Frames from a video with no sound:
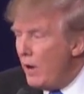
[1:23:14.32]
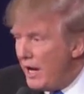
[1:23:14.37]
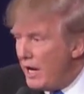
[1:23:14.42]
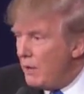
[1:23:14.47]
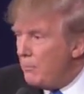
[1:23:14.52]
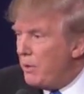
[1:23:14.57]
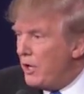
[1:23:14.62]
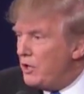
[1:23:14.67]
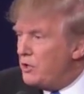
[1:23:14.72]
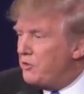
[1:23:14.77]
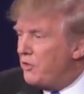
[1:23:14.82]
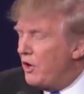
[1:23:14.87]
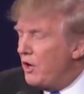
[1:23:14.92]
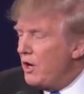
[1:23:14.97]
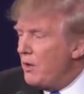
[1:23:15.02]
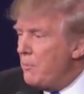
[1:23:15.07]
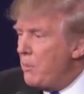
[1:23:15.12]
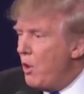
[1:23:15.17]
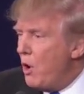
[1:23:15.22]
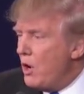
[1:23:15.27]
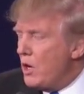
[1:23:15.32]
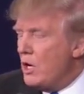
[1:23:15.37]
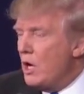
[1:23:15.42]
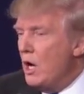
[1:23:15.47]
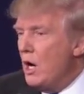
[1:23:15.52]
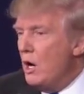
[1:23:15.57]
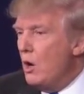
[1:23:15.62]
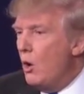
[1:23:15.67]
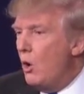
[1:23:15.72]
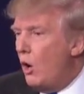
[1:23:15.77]
Well, wait, but it's very important.
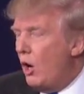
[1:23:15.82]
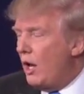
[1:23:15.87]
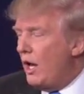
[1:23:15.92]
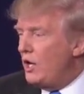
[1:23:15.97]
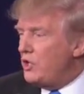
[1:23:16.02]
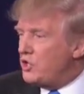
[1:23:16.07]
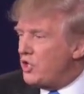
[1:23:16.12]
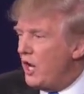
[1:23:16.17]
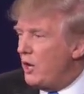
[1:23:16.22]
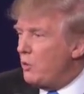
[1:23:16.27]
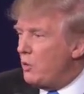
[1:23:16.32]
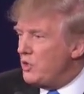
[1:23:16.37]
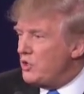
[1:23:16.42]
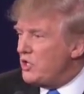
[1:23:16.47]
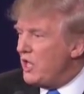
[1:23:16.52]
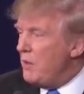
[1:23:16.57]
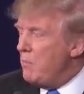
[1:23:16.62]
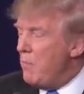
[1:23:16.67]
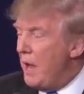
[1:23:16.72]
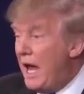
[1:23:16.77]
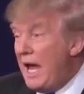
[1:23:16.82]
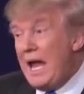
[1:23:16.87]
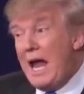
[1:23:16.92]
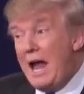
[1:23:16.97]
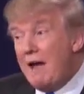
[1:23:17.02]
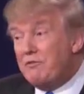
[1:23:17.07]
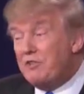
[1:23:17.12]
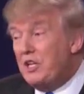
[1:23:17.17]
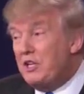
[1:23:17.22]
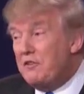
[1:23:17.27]
All I said was they may
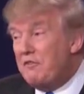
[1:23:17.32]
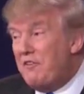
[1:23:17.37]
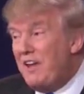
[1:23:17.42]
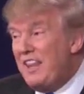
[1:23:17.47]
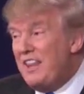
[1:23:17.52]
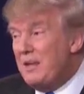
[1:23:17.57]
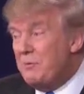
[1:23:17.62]
have to defend